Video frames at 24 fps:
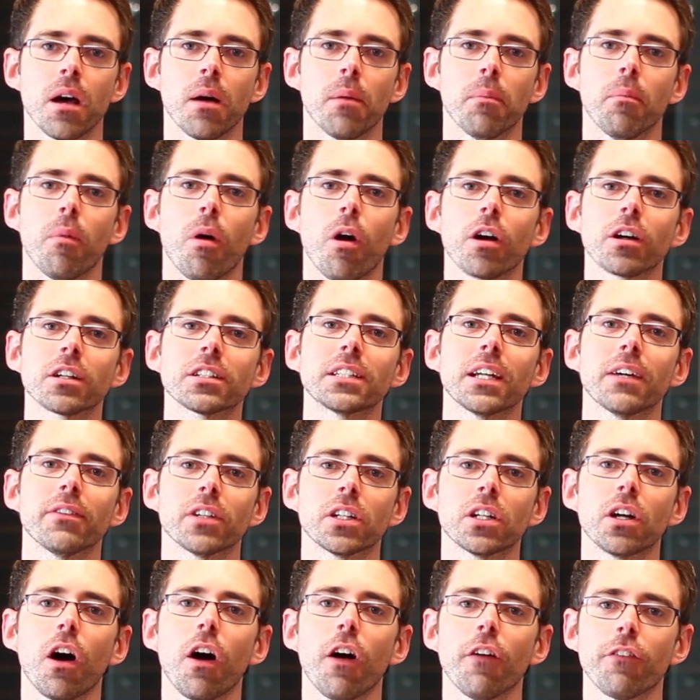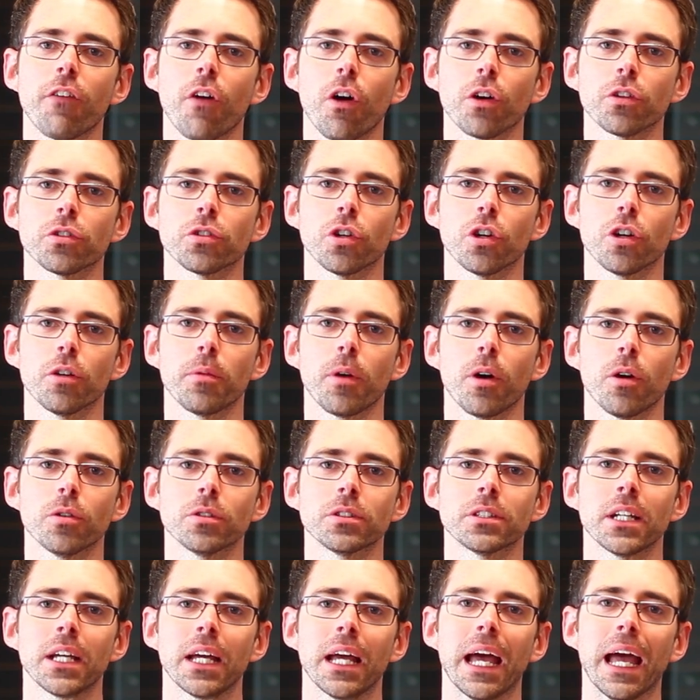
Mark 7 Golf R Turbos,